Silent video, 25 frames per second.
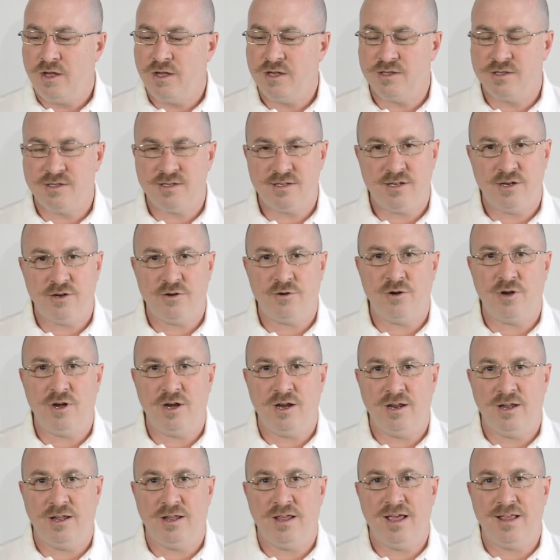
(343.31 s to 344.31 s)

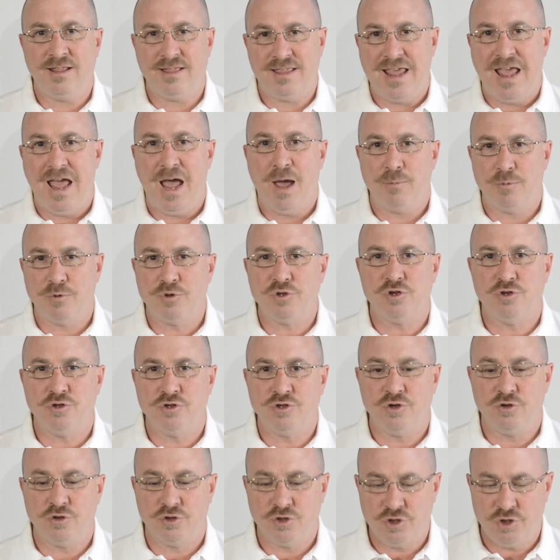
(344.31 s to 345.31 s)
considering at the
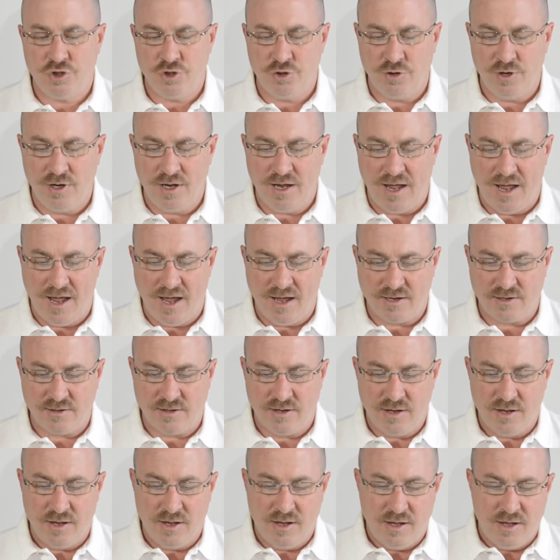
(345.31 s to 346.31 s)
apertures you're shooting
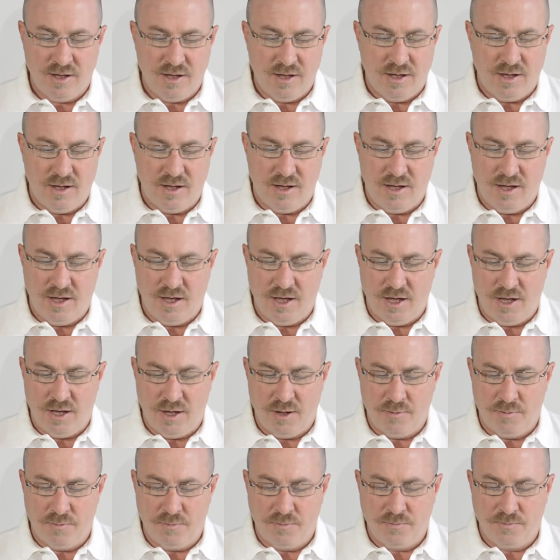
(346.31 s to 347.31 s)
at.
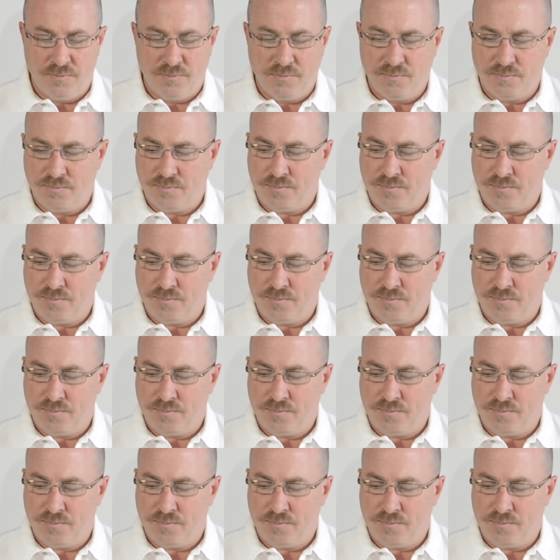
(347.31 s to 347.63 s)
All